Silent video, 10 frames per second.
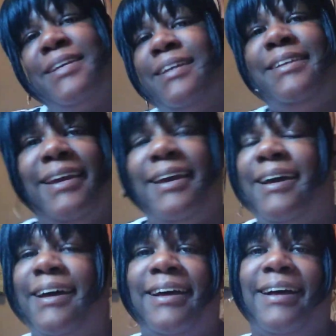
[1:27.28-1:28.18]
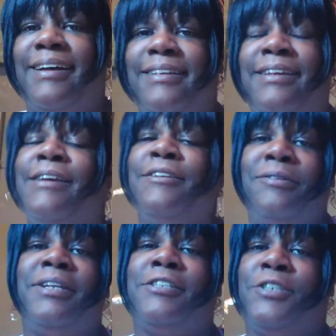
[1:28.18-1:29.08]
yeah,
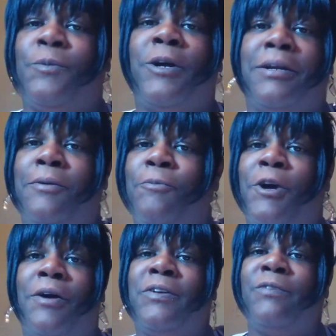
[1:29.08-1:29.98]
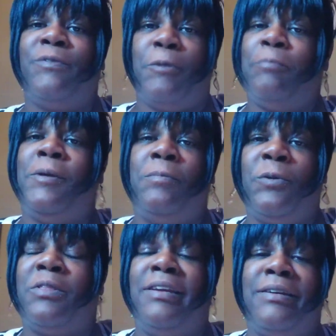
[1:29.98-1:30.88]
you did your work in the world. When
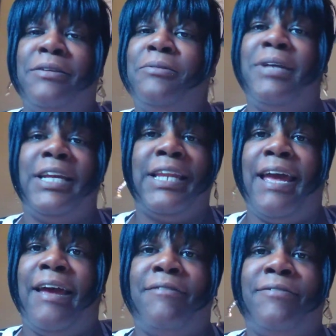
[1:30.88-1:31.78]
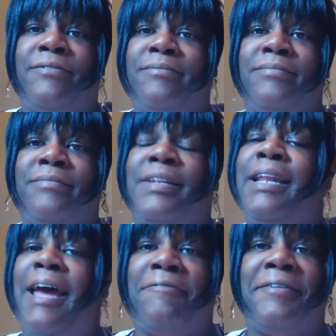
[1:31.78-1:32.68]
people think of you, they laugh.
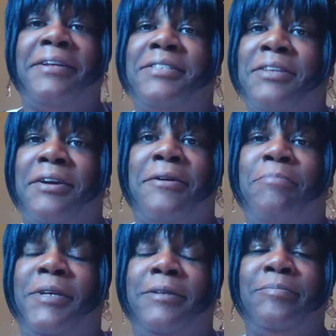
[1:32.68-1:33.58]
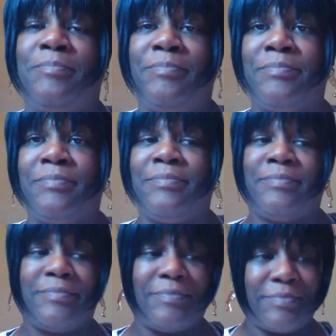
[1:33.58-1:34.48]
Laughing is therapy.
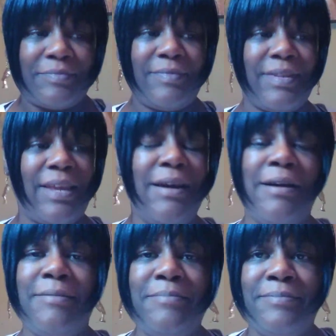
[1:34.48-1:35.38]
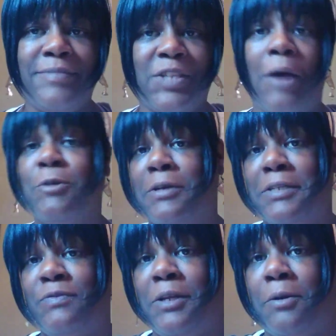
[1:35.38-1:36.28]
So I'm doing
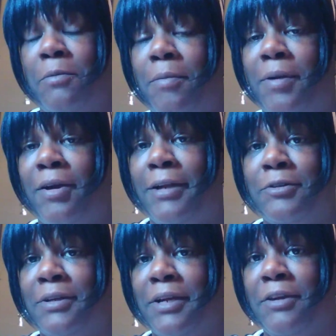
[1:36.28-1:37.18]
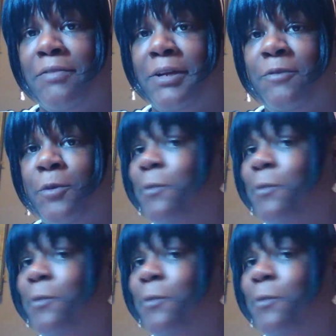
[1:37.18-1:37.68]
this video while my granddaughter getting ready for